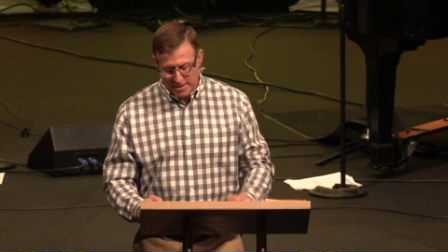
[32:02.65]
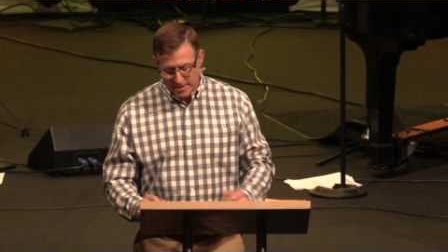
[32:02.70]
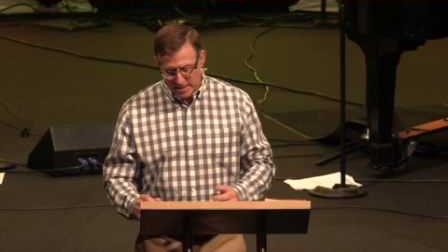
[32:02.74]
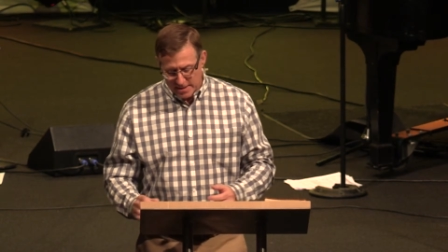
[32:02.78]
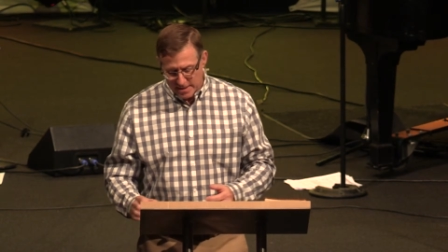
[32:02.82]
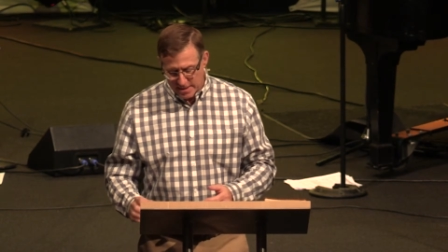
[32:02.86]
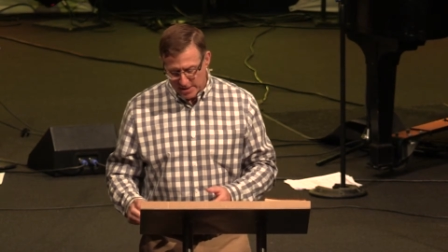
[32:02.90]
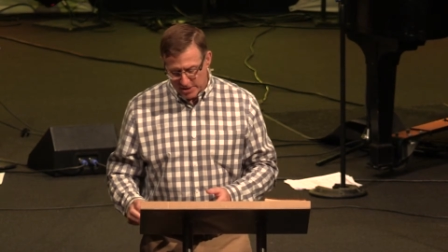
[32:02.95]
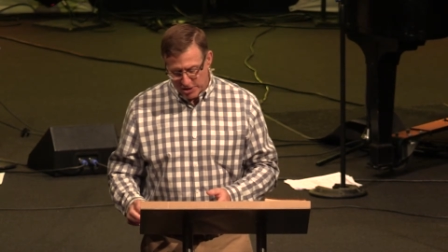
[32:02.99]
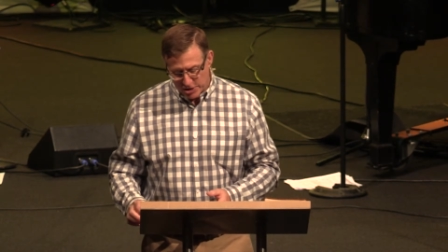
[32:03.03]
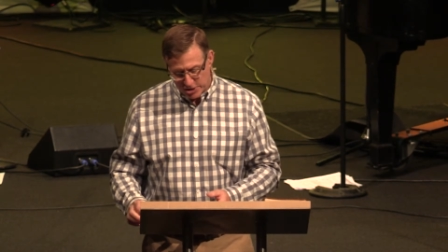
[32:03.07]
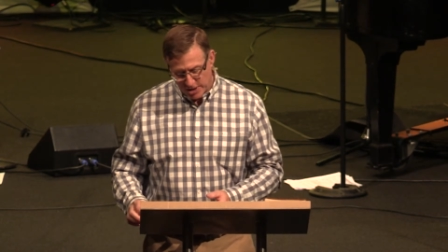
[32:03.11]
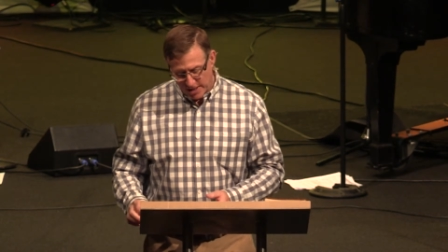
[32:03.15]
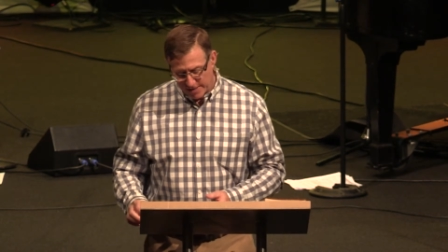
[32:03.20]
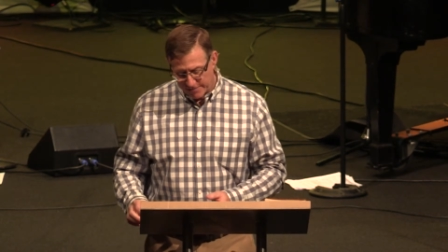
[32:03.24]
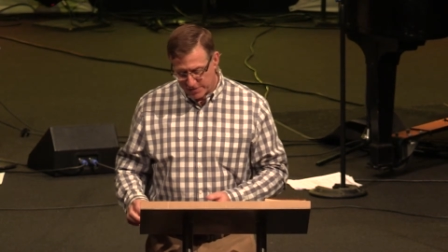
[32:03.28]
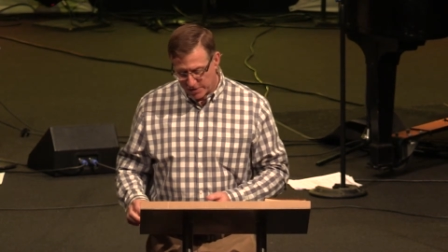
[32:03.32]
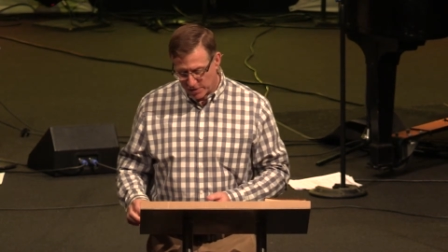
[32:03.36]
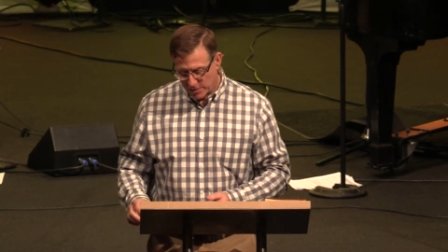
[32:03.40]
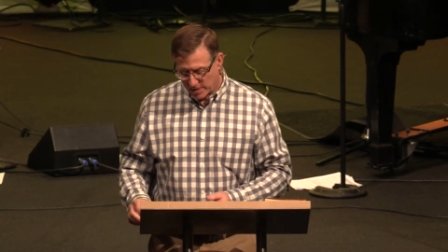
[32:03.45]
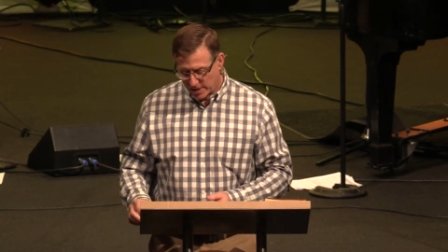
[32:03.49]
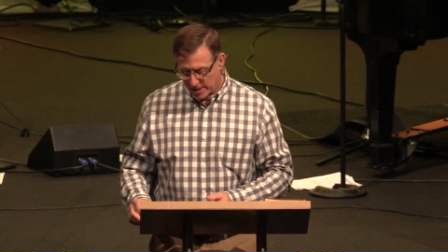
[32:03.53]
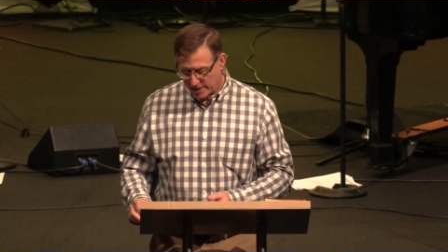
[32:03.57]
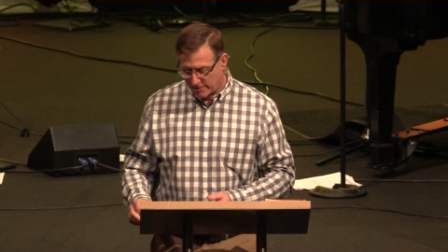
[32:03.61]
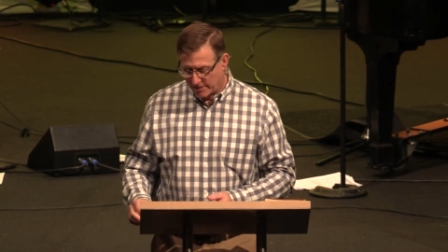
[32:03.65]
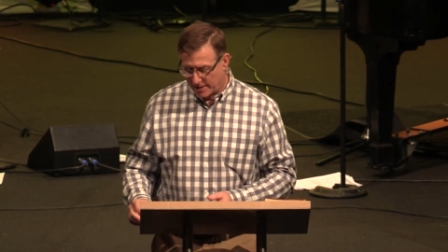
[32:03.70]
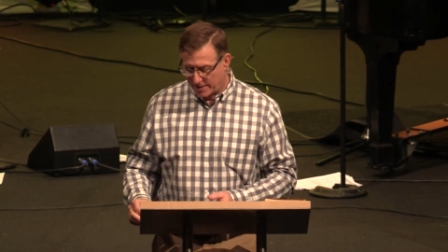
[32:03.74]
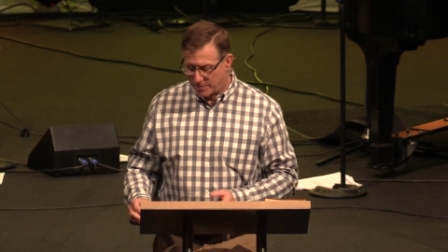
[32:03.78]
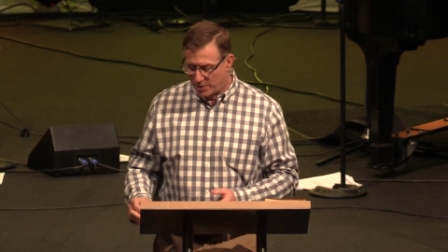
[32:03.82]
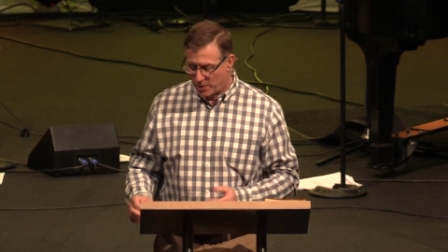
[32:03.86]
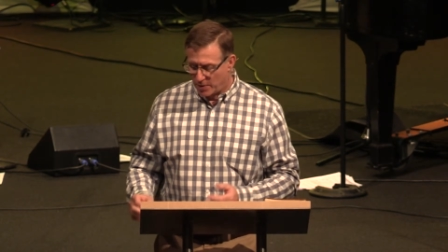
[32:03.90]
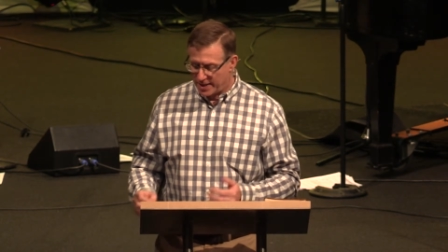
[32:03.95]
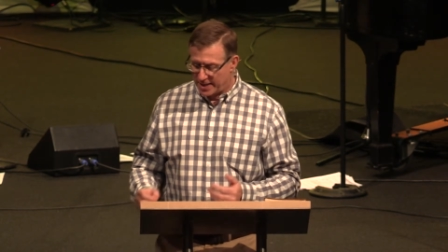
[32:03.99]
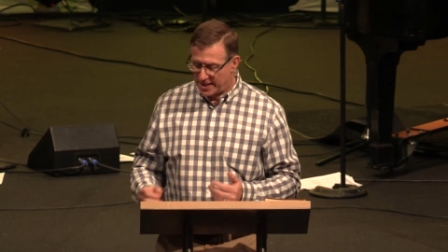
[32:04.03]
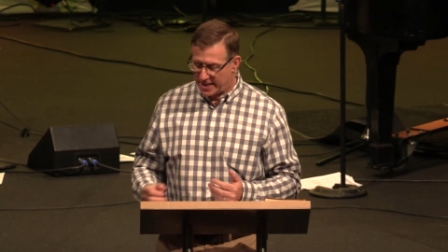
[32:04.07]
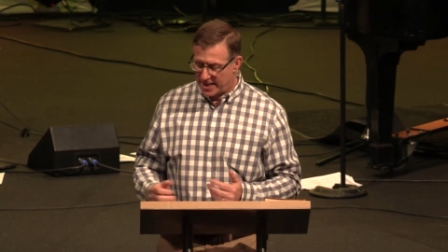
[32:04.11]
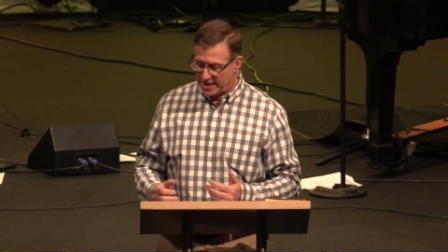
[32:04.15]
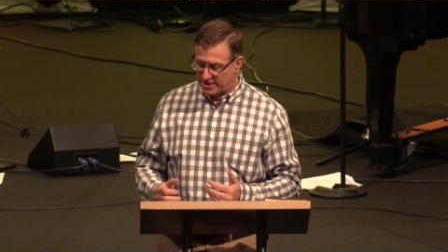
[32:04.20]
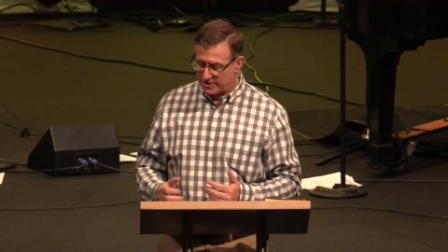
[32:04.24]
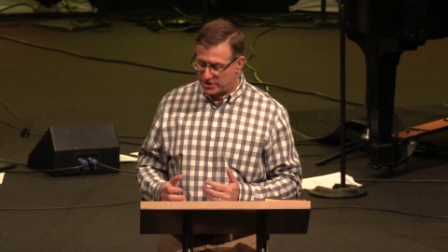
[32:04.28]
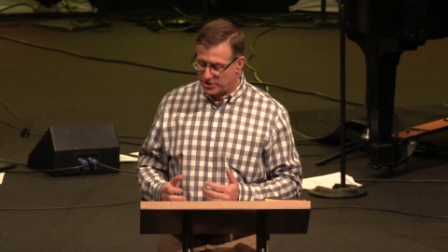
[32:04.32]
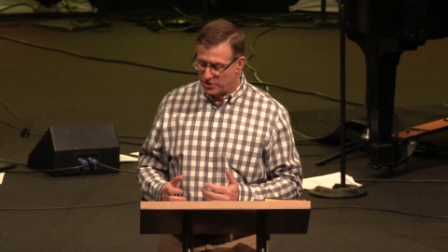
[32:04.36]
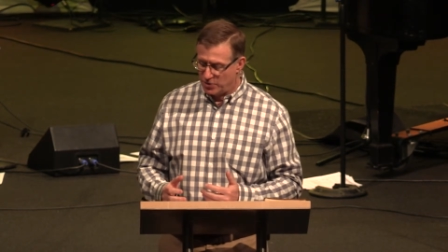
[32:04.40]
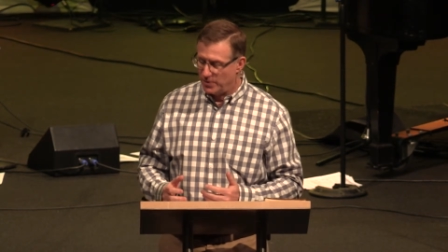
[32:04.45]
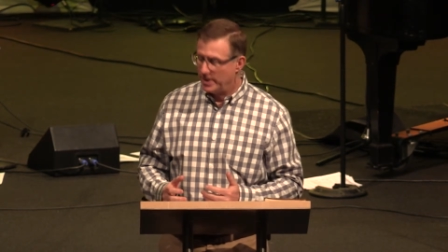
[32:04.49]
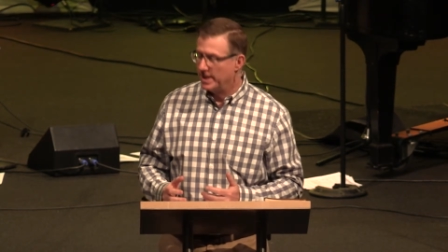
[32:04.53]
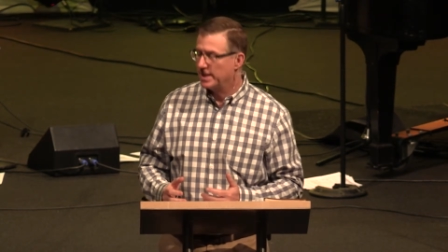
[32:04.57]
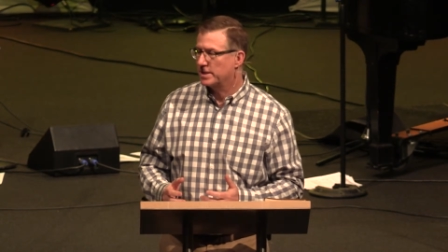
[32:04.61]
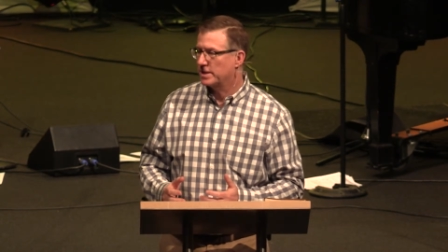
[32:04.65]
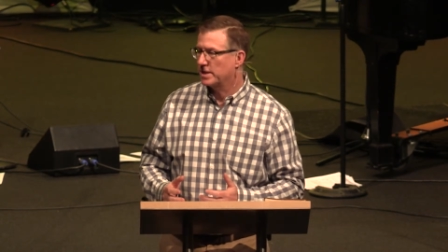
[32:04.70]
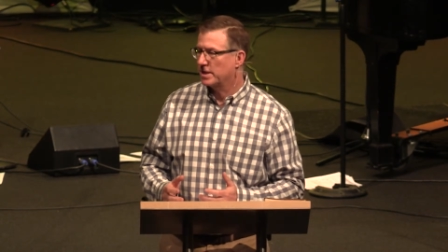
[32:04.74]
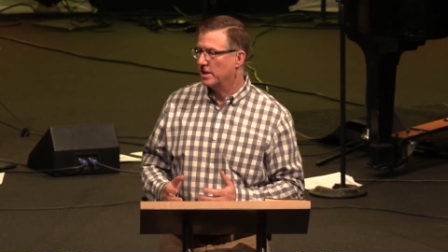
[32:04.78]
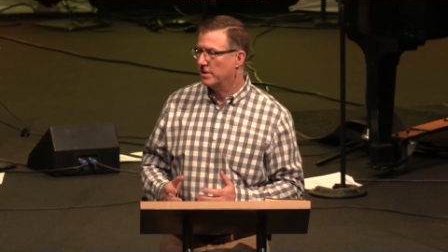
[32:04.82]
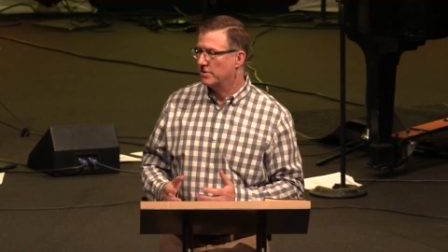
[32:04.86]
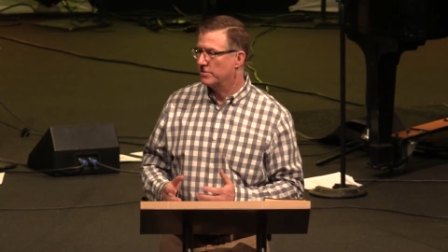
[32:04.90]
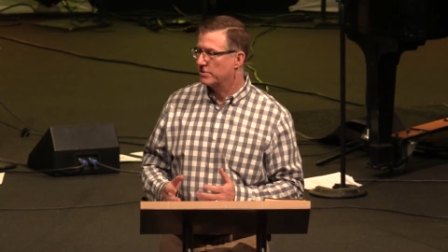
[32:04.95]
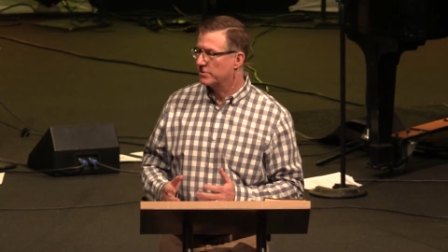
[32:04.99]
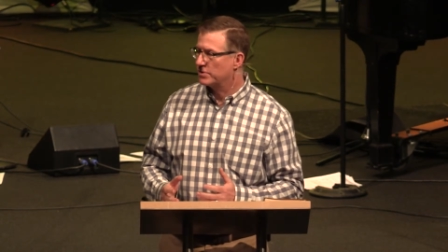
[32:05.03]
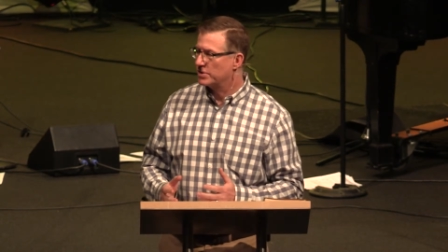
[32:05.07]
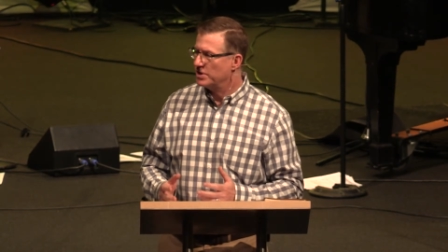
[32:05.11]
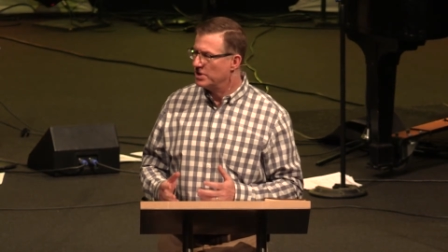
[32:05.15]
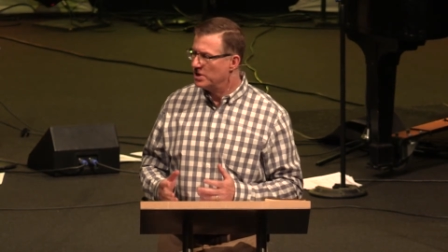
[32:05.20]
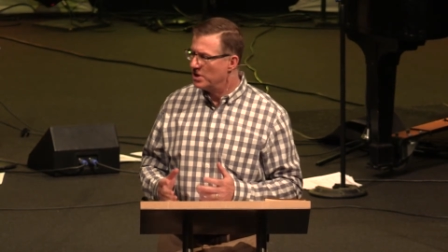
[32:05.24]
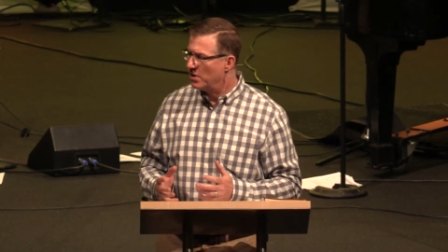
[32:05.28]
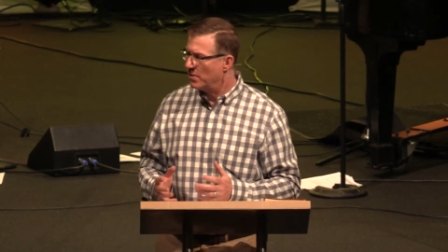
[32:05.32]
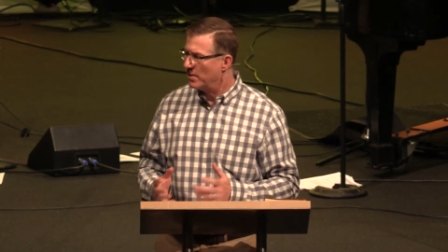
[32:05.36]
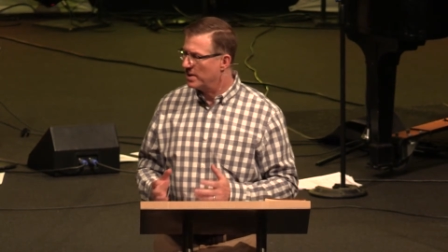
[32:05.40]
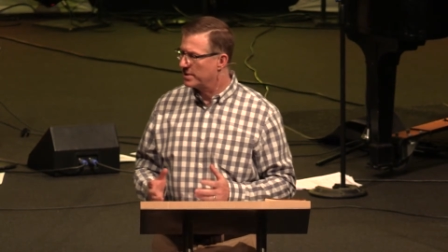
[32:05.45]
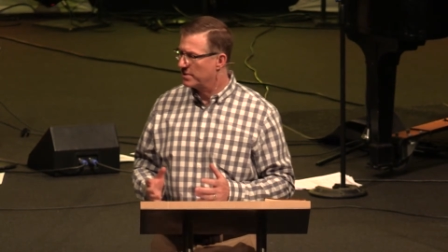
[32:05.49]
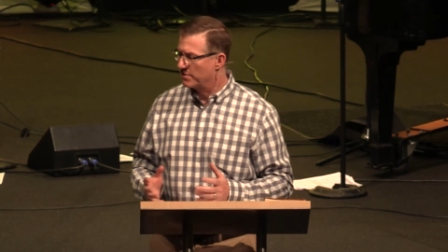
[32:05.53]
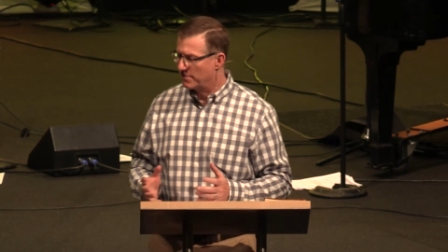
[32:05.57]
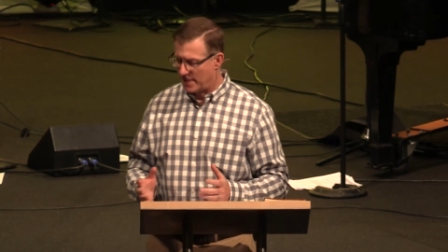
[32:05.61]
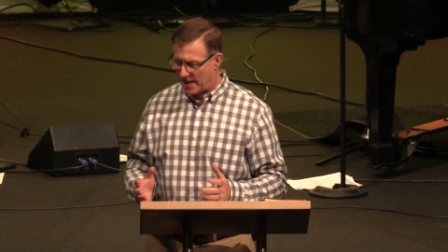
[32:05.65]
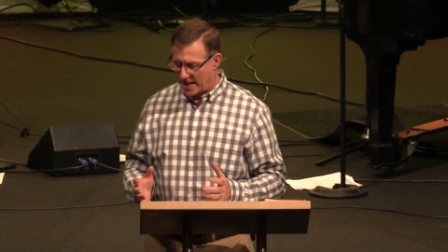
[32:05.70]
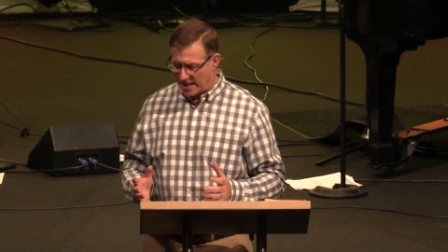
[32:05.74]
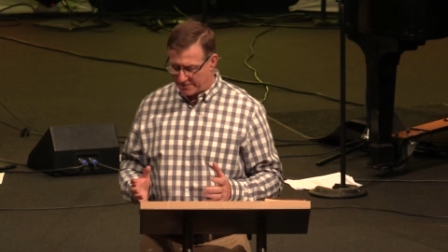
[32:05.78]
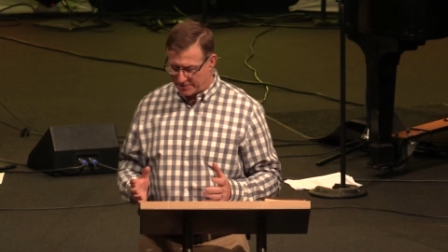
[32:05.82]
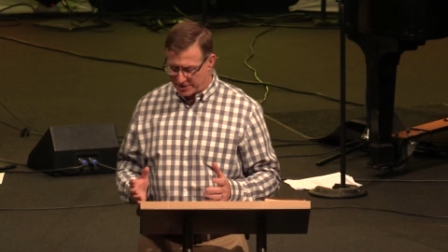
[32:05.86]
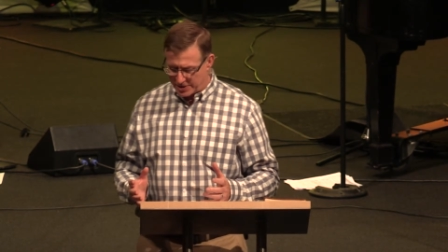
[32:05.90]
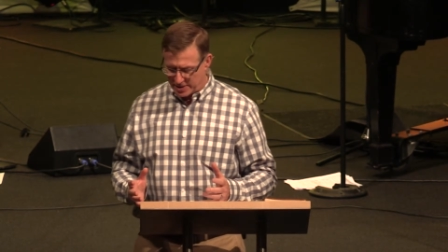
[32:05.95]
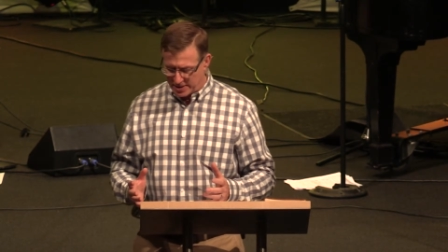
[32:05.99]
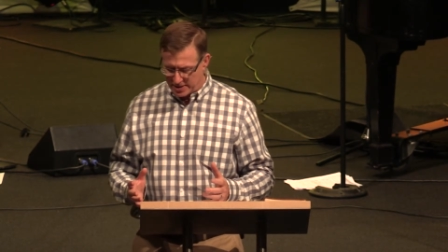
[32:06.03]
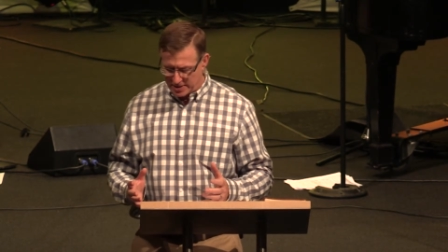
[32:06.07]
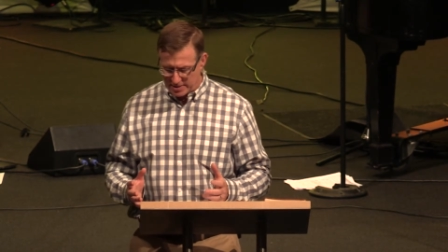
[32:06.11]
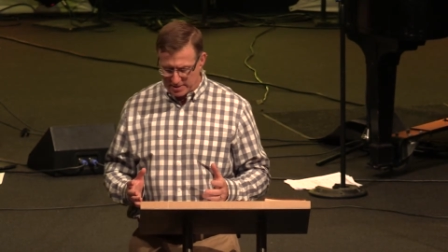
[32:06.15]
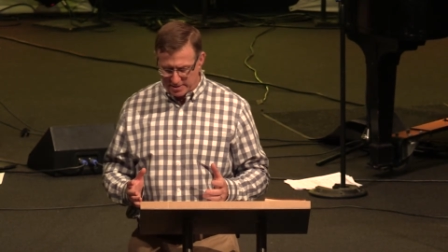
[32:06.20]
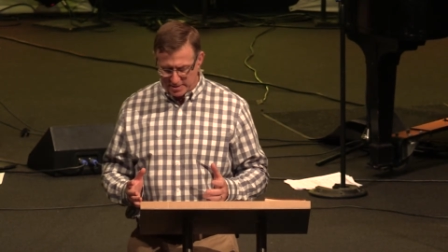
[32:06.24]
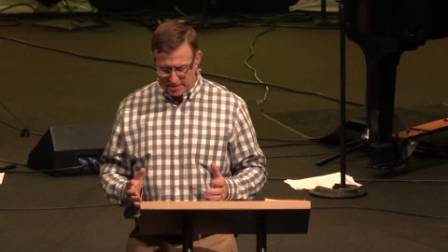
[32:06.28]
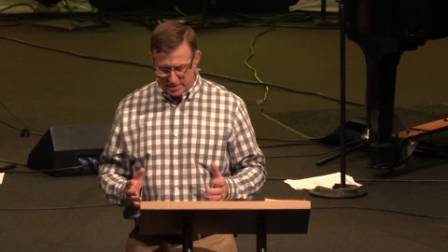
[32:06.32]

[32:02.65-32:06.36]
As Jeff so clearly pointed out two weeks ago, there's no other option